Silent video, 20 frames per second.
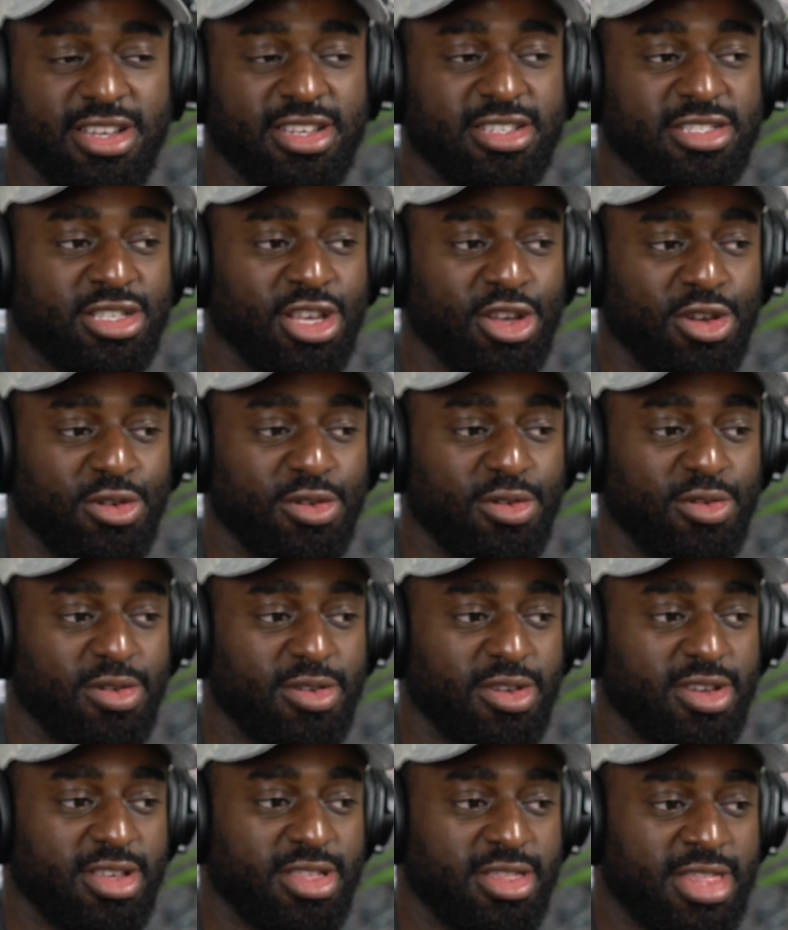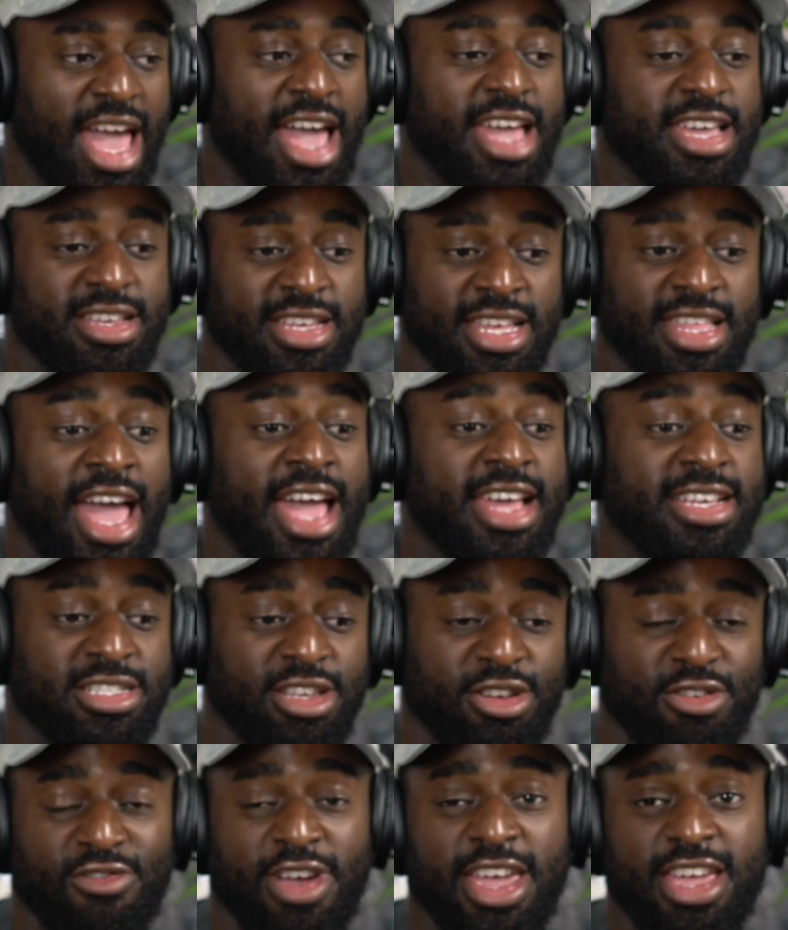So that is a
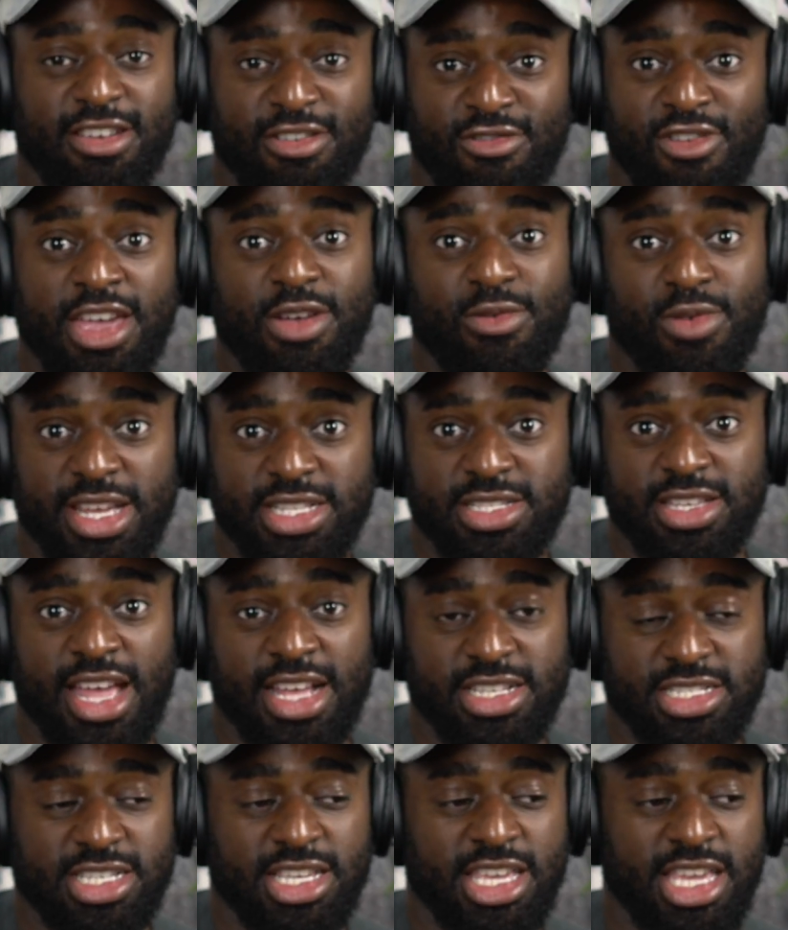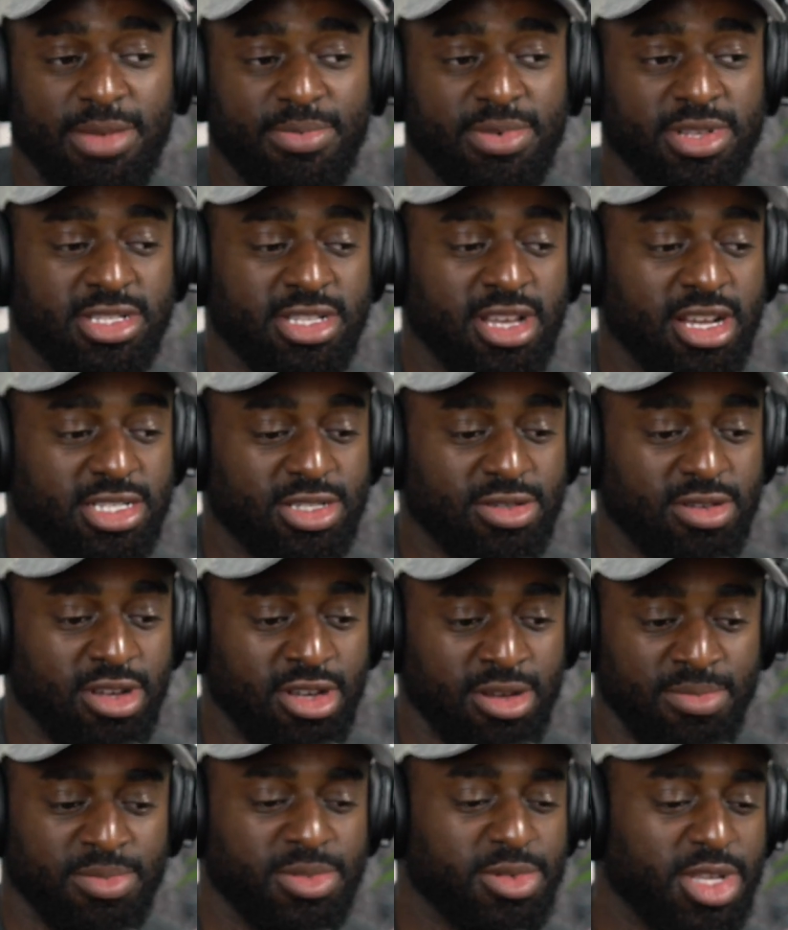great way to actually keep in touch,
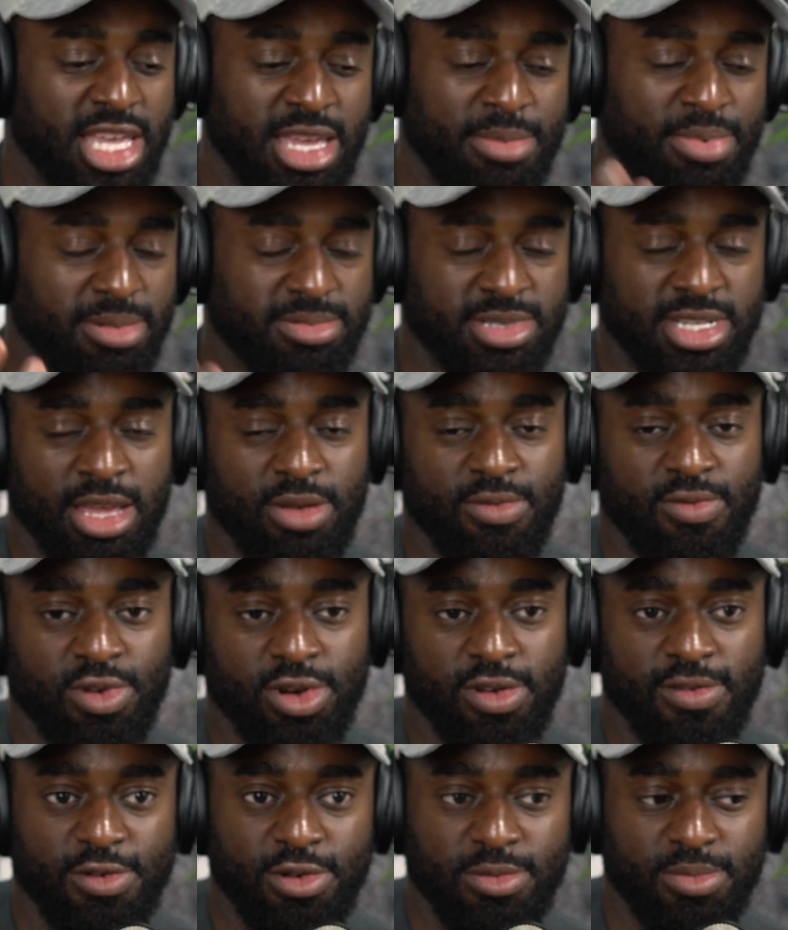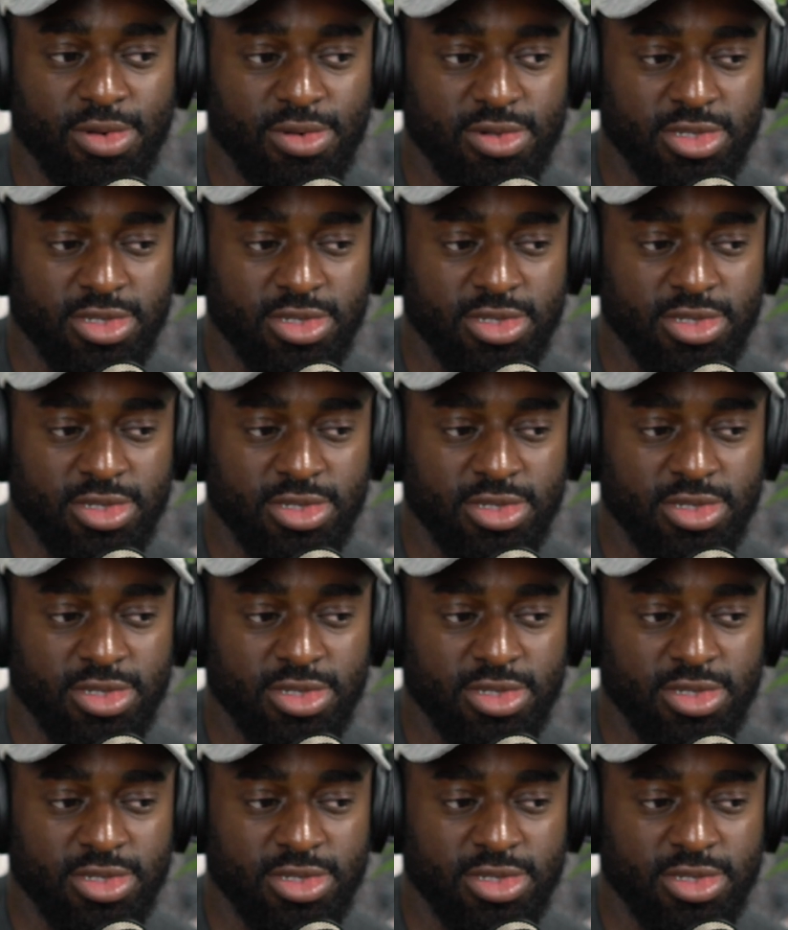keep up to date with all the football.